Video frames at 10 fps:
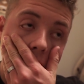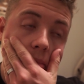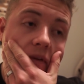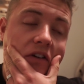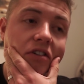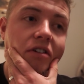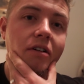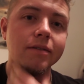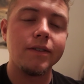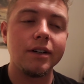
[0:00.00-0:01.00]
mixture
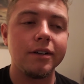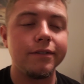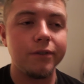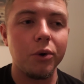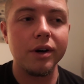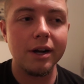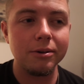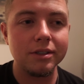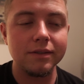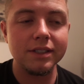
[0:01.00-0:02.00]
of 4
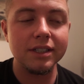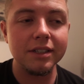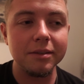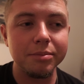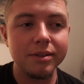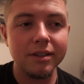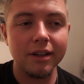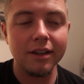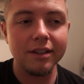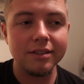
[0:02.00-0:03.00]
hours of sleep
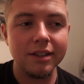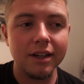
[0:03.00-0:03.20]
and